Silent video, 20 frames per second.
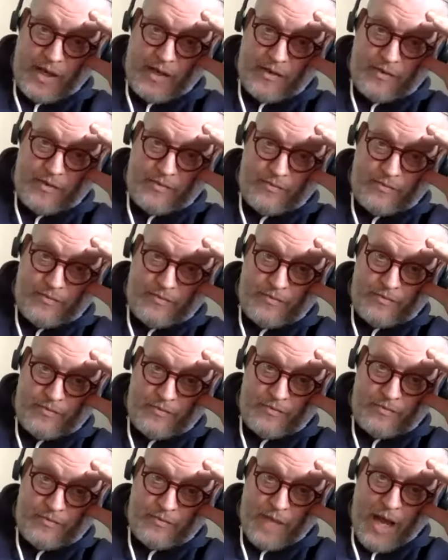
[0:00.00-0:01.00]
yeah.
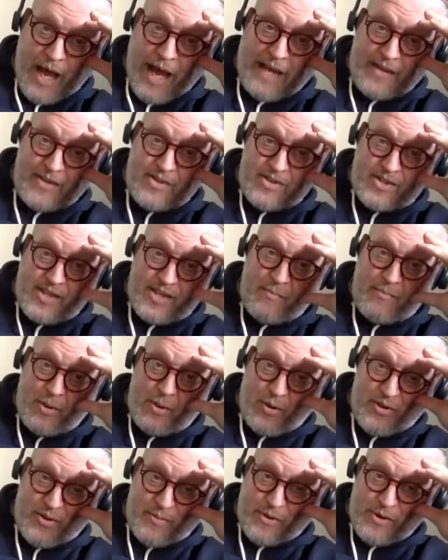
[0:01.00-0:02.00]
I understand
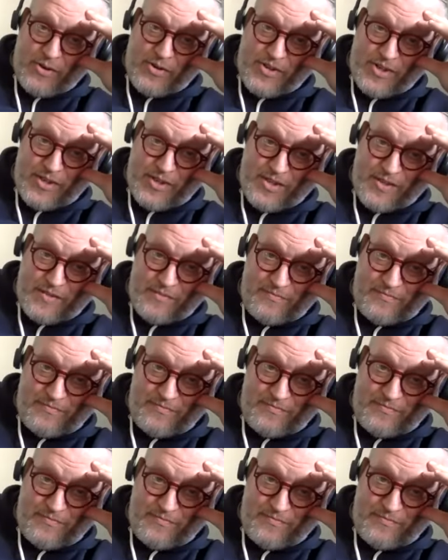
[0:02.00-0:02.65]
both approaches.